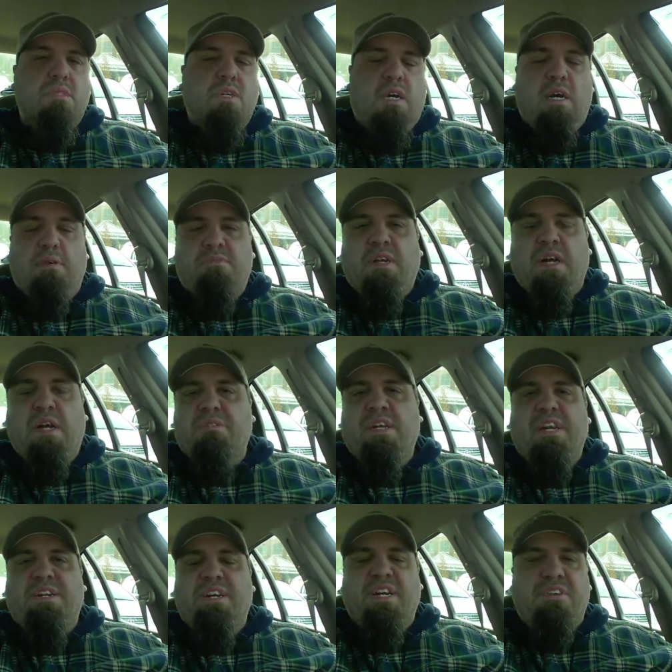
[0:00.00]
Uh, I'm got, I've
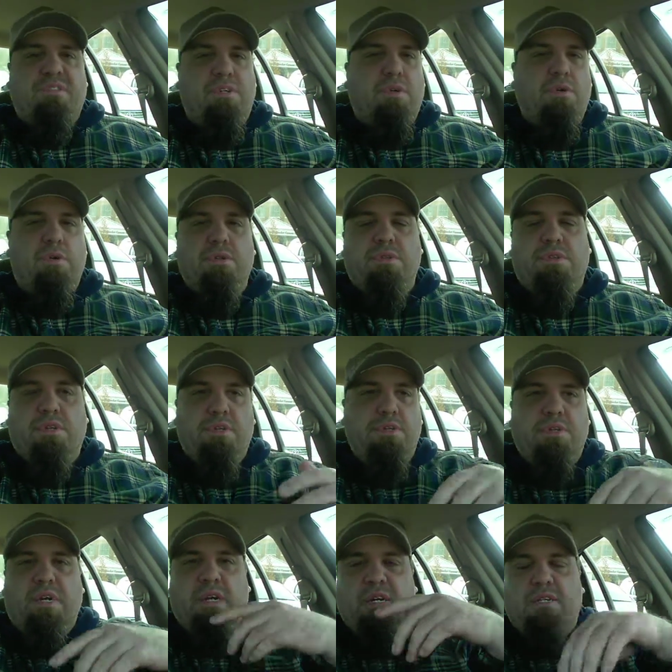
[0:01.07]
got kind of a cold
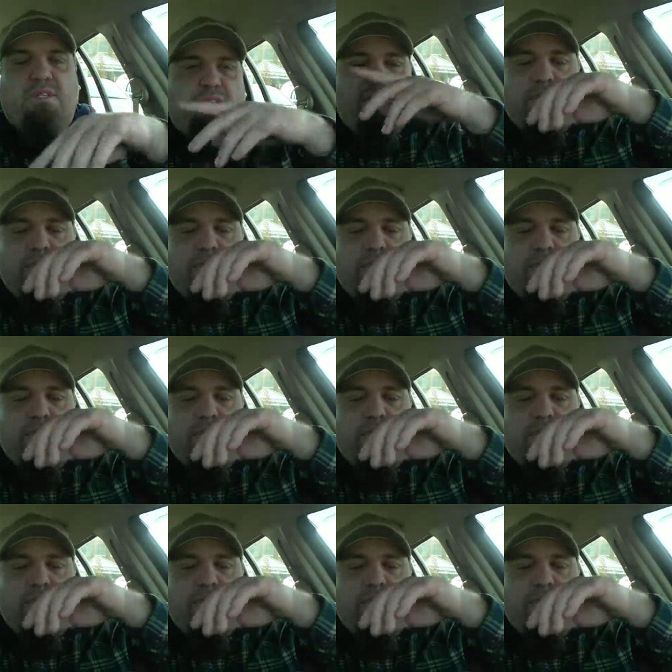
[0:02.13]
too, guys.